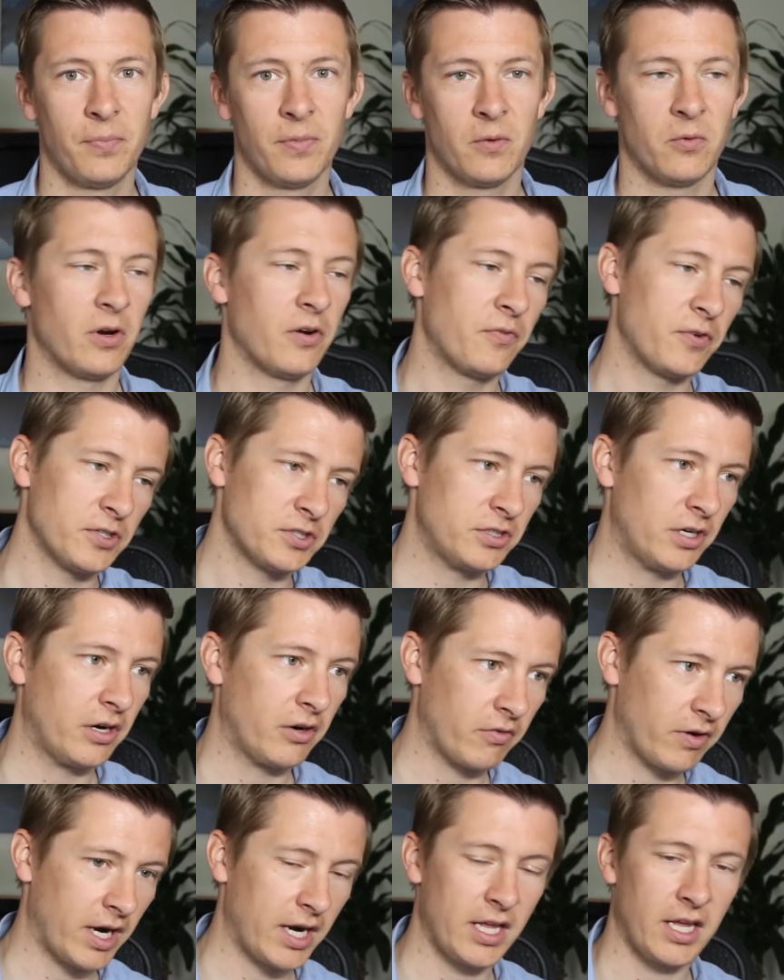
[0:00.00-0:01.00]
When I first started
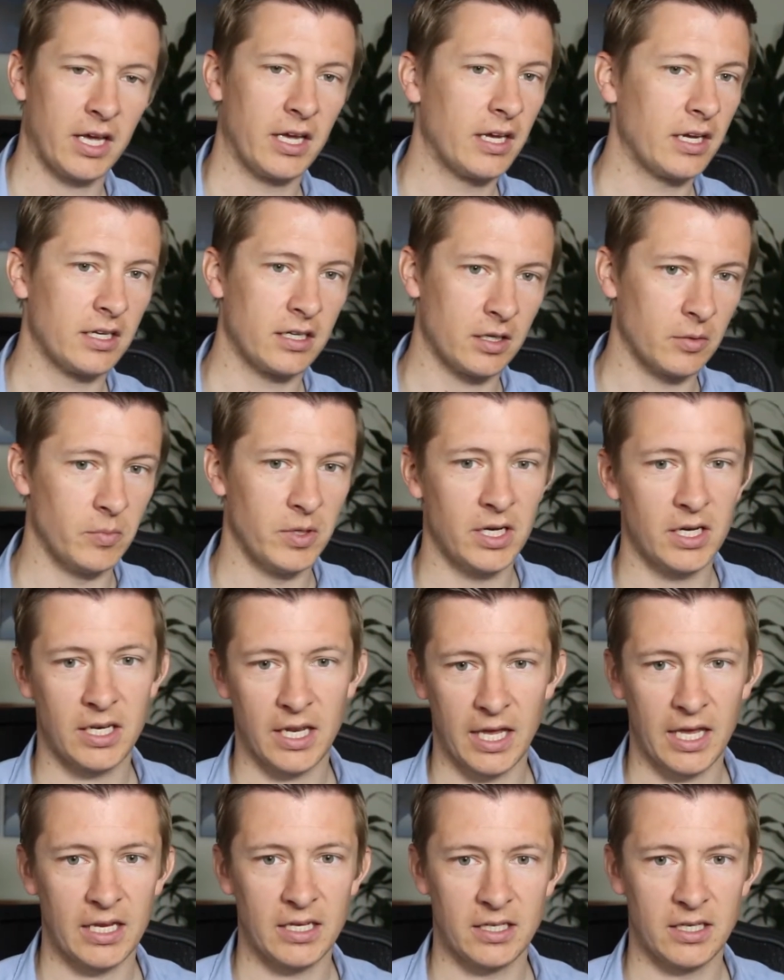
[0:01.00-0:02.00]
writing, I had committed
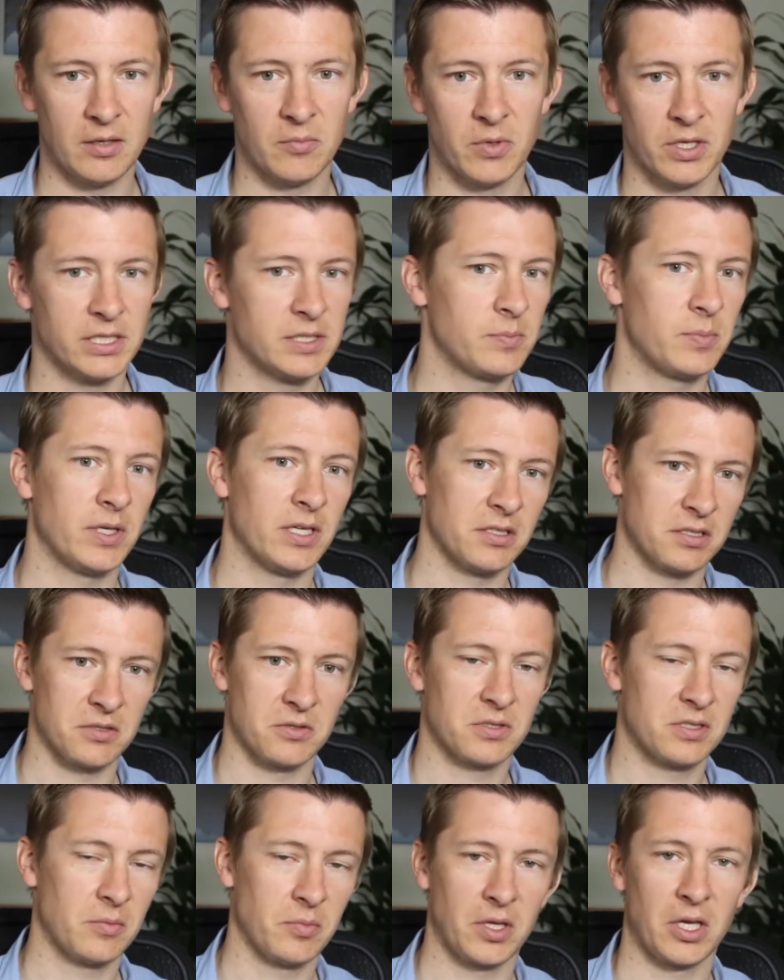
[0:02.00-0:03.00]
to 18 months because there
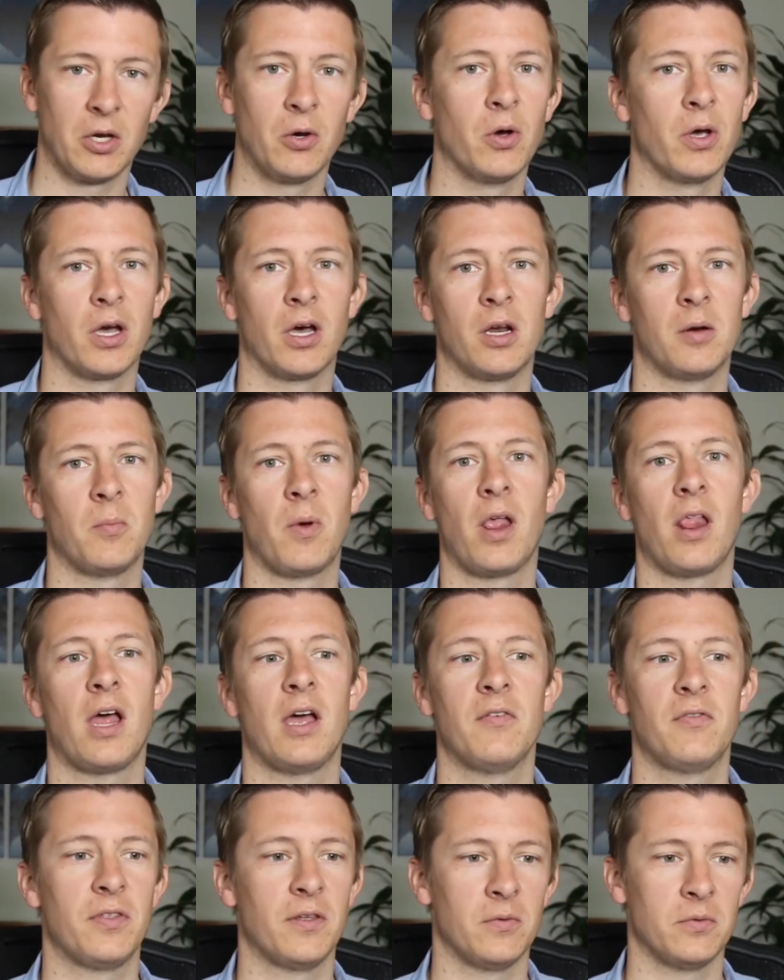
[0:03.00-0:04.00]
was something going on in my
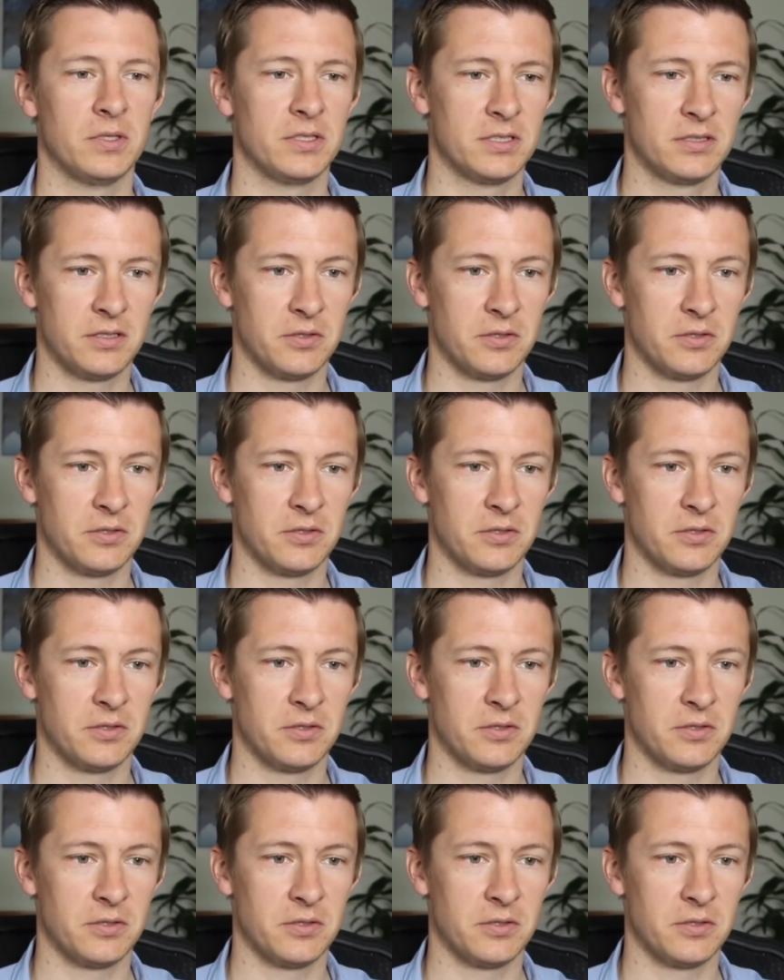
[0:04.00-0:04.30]
life that was,